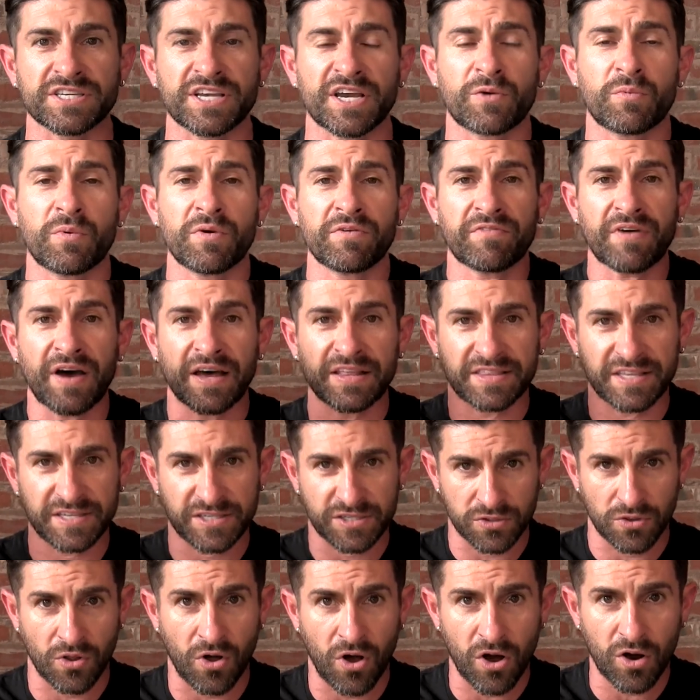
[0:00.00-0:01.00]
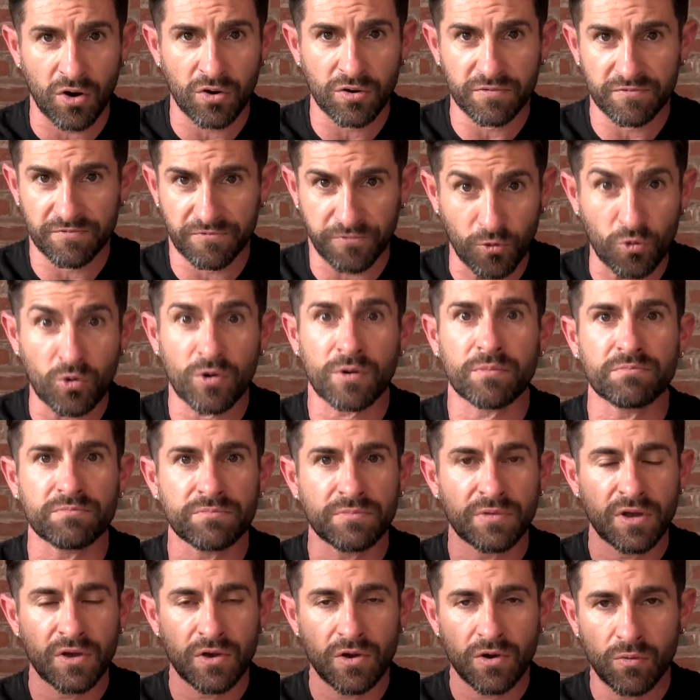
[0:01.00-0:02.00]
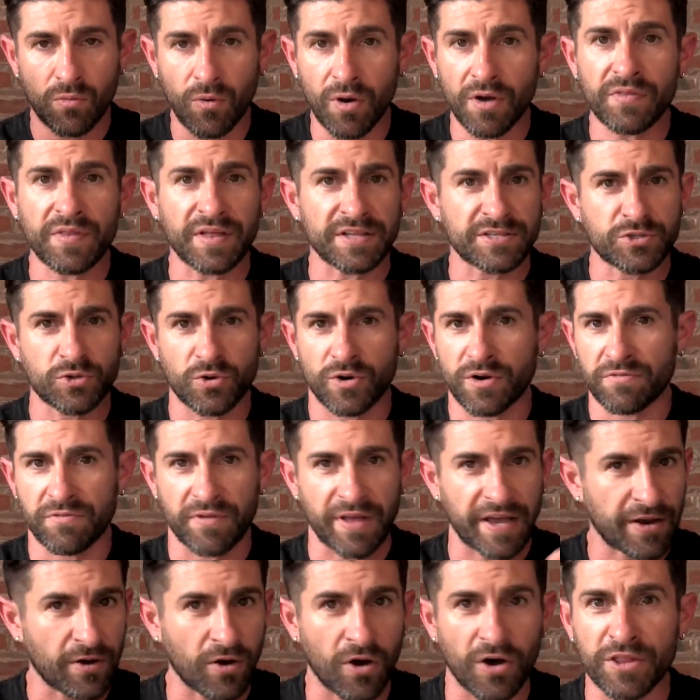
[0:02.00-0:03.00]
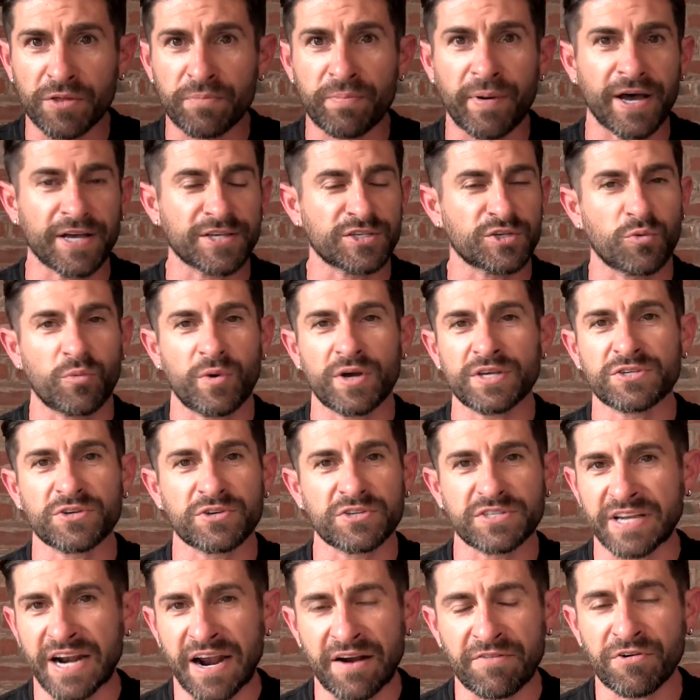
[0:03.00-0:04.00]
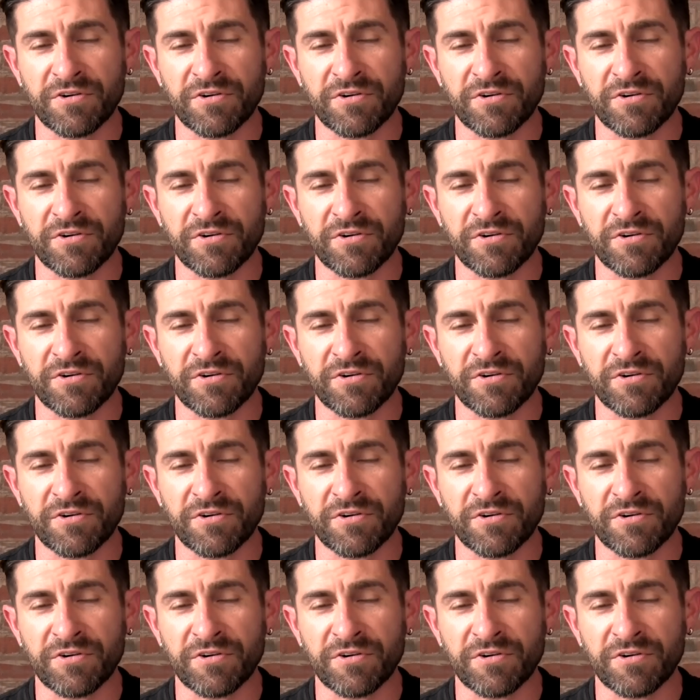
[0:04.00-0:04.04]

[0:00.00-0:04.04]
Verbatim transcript: Like we've got this long form one that's sort of like all the bells and whistles and